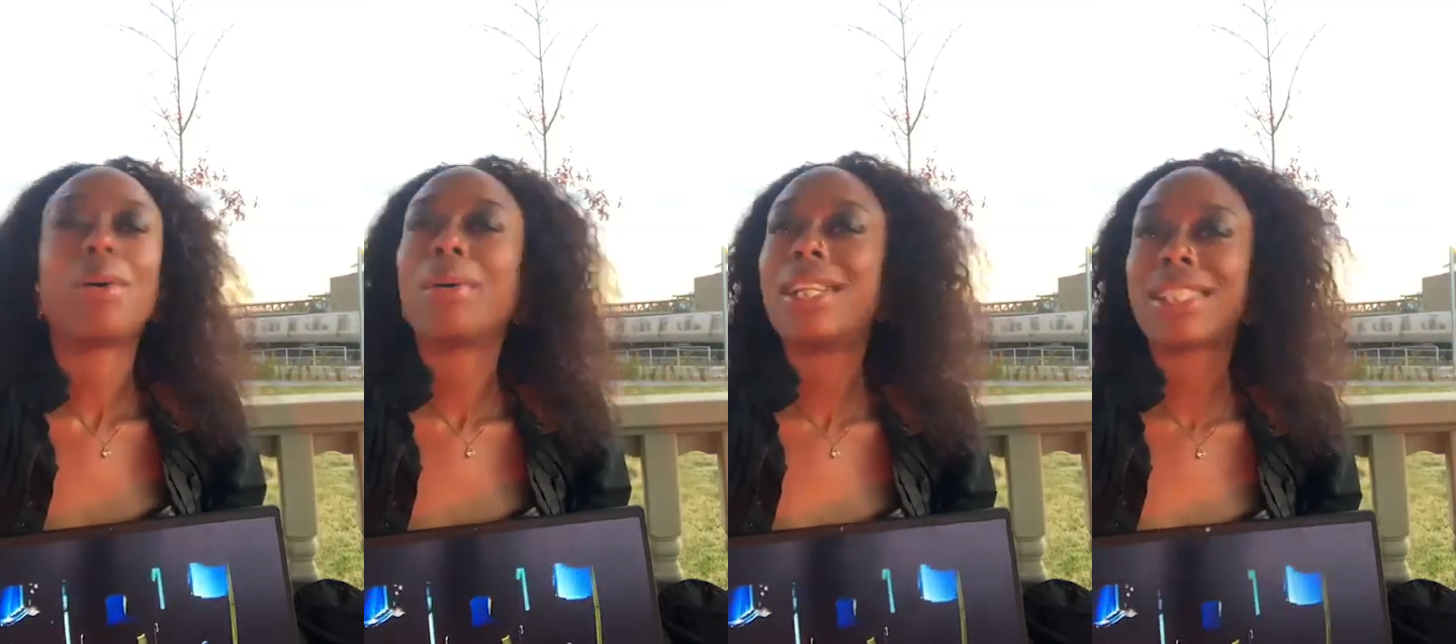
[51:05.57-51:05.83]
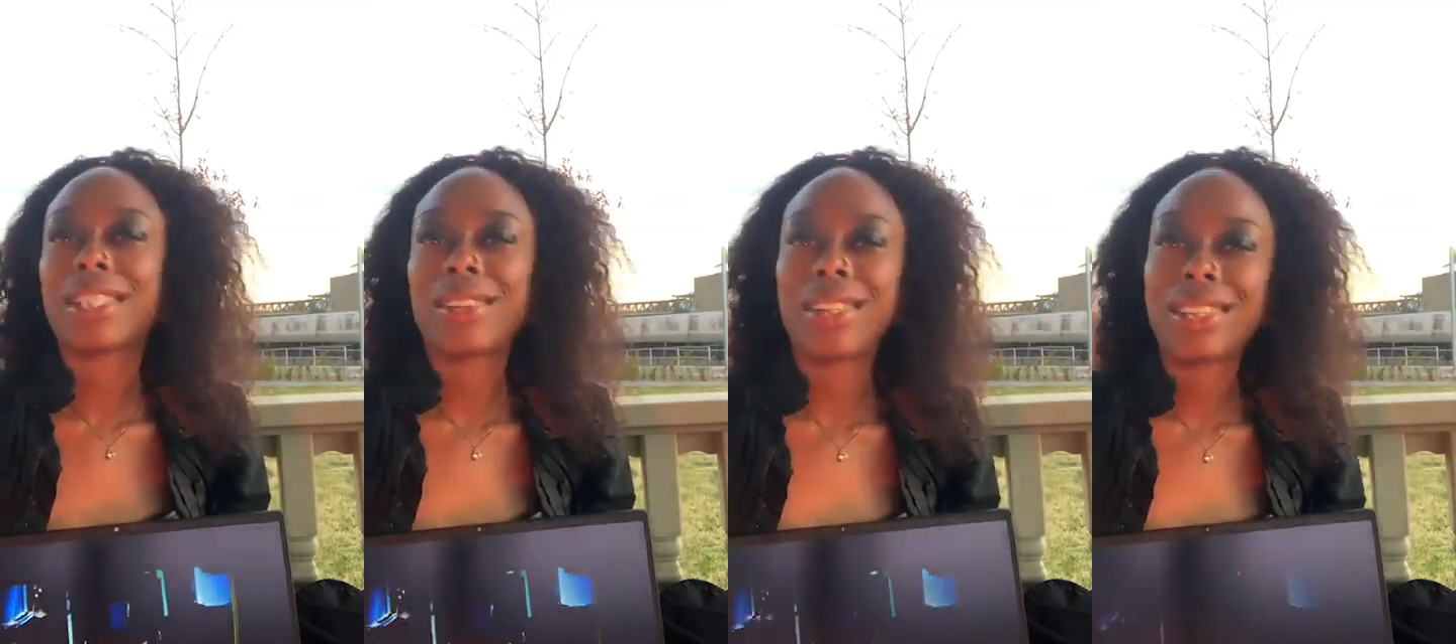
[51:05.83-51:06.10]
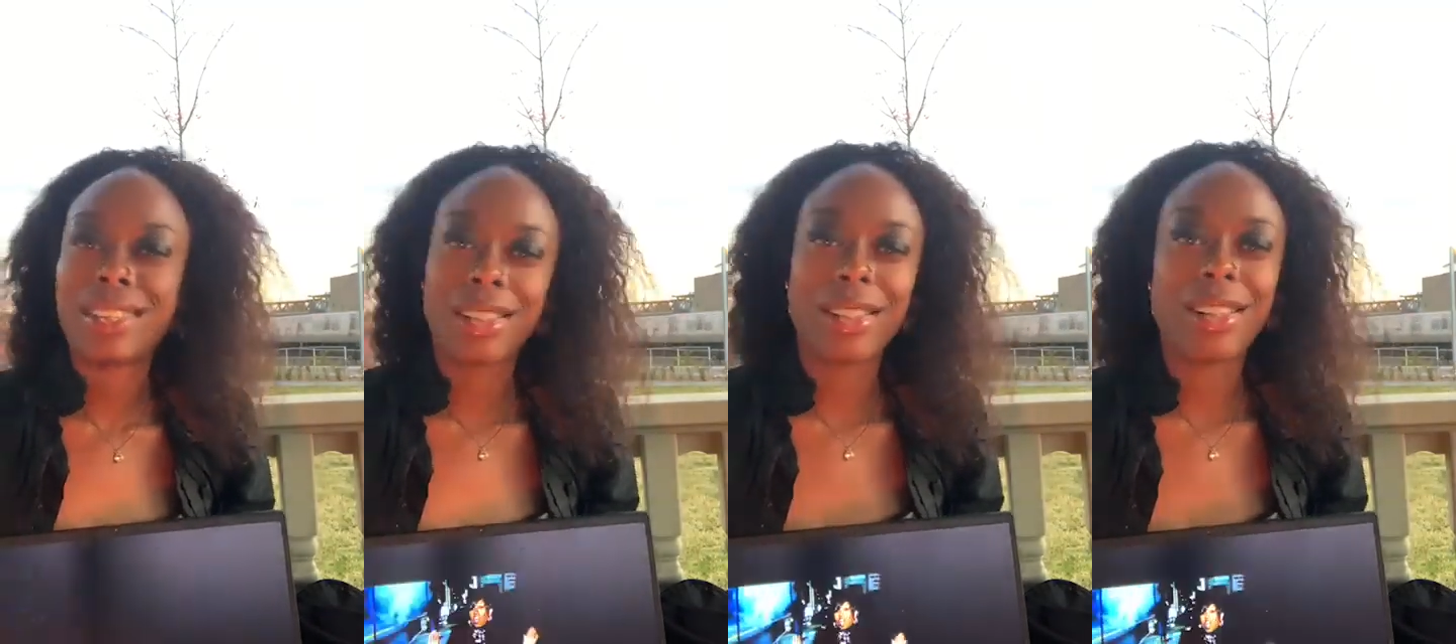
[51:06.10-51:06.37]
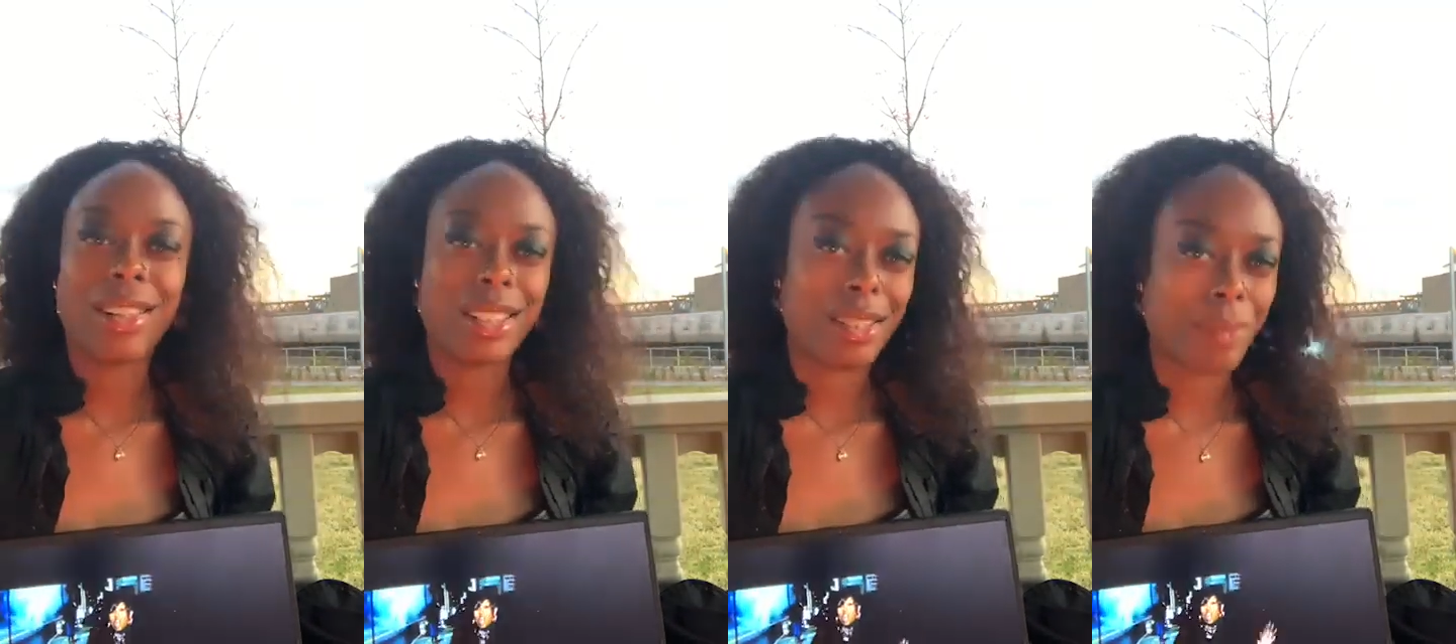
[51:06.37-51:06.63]
always going to
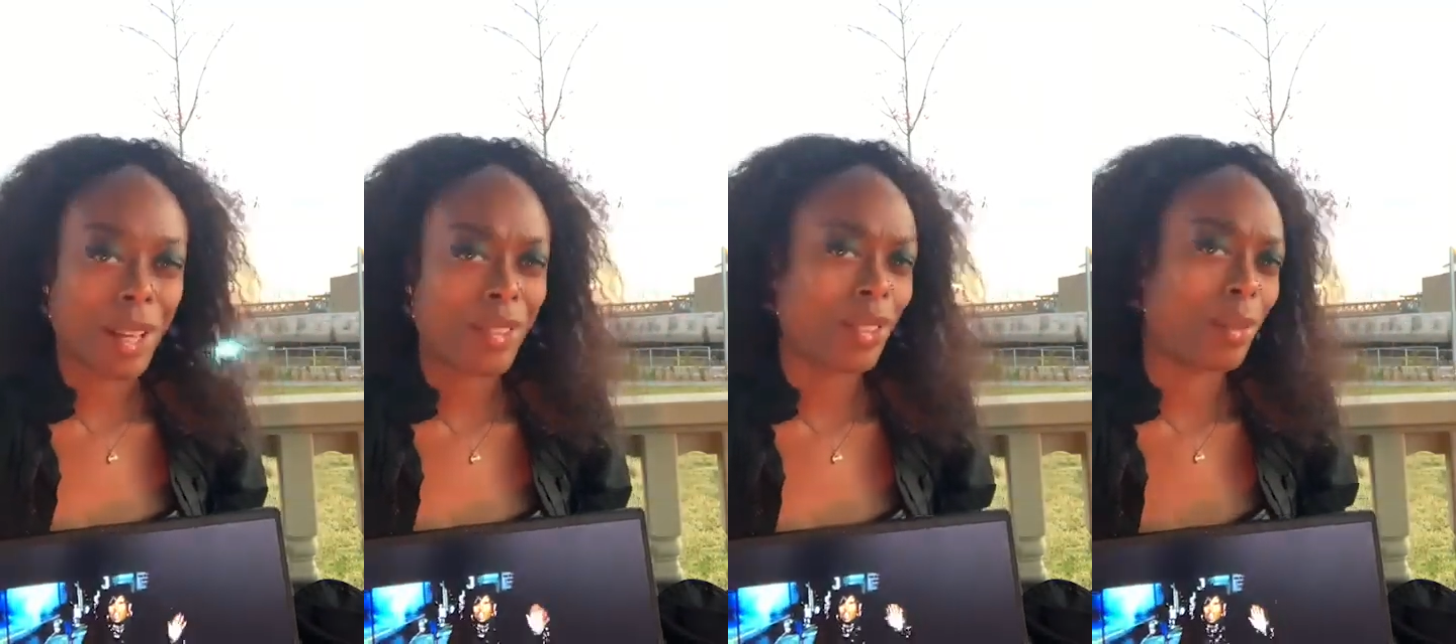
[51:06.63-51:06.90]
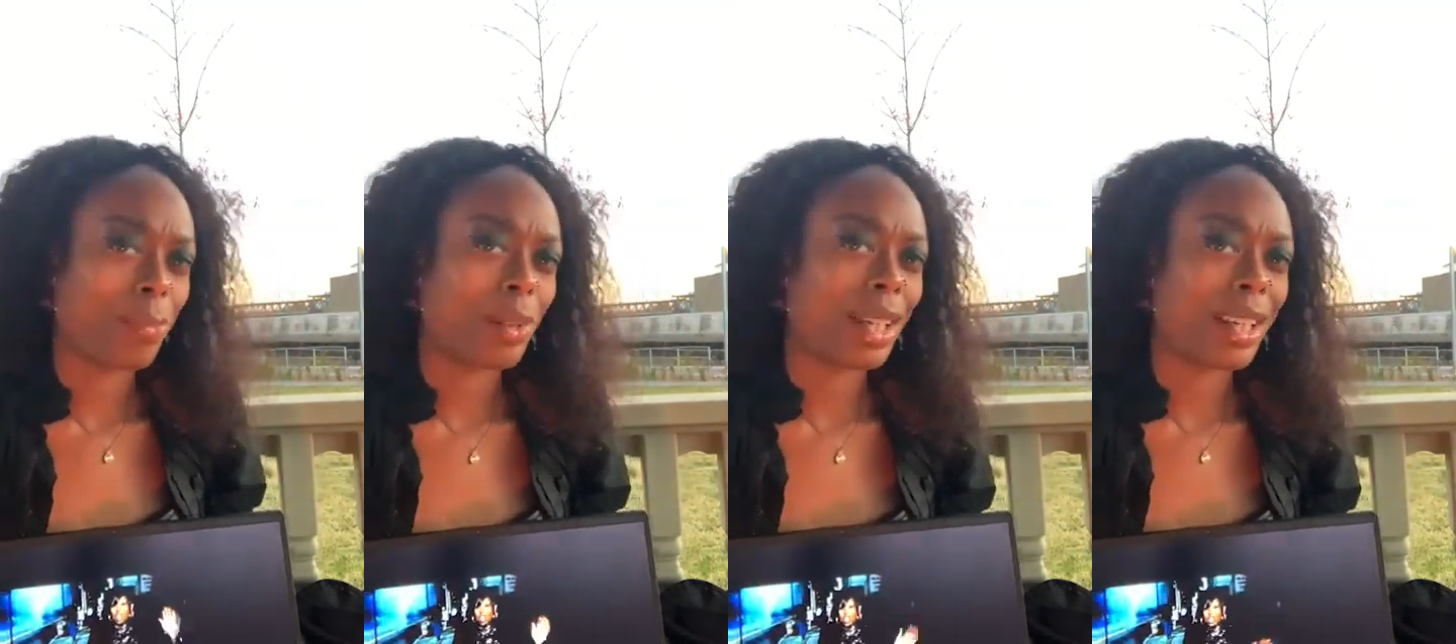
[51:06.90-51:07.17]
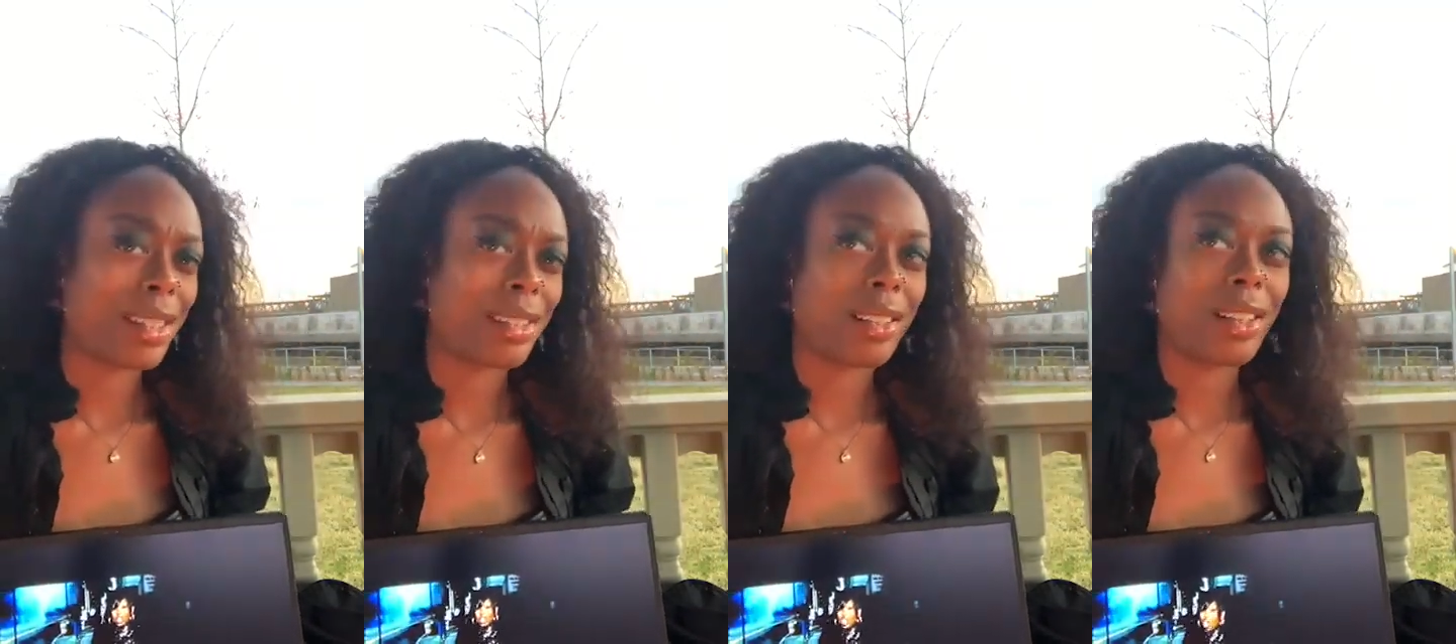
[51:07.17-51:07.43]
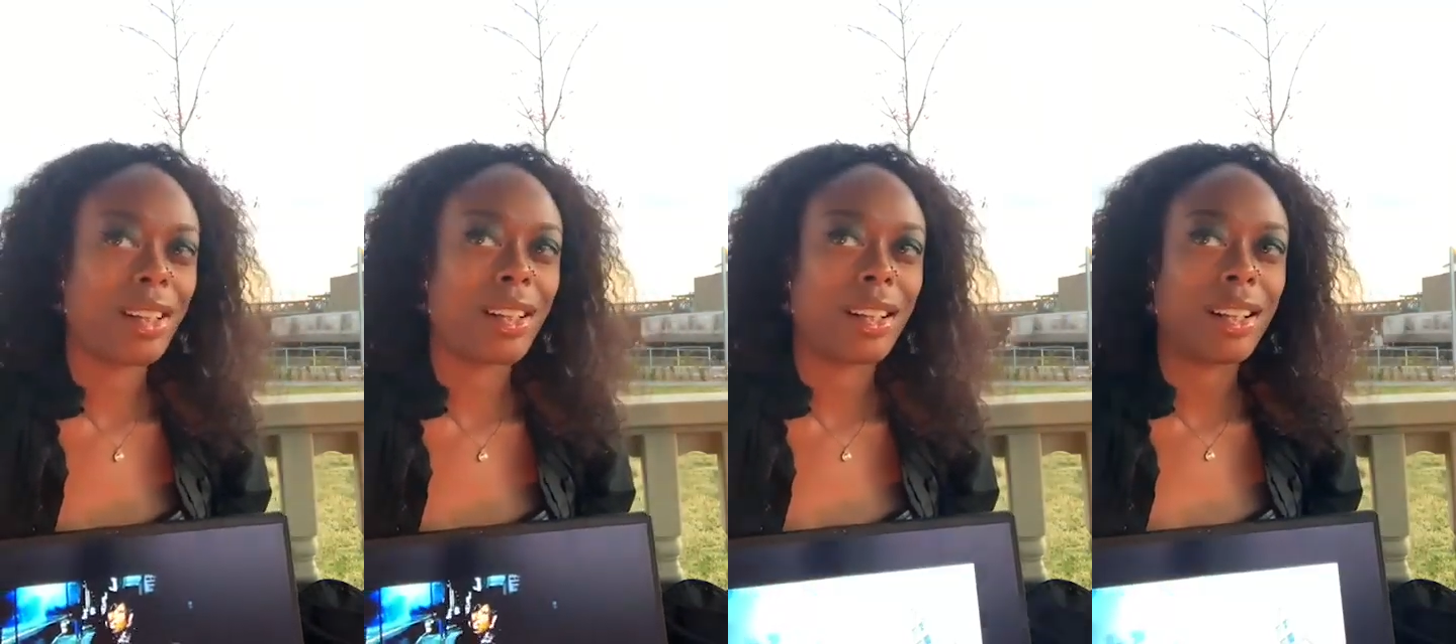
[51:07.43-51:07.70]
earn a special place
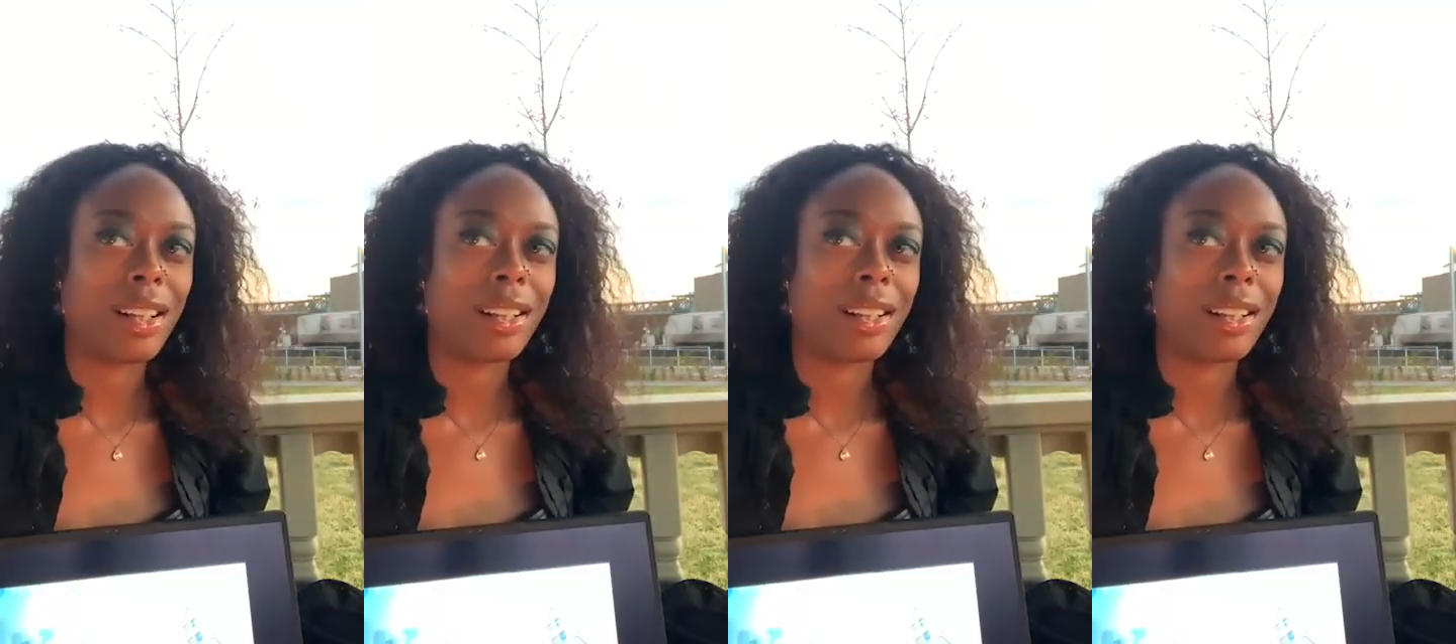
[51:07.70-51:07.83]
in our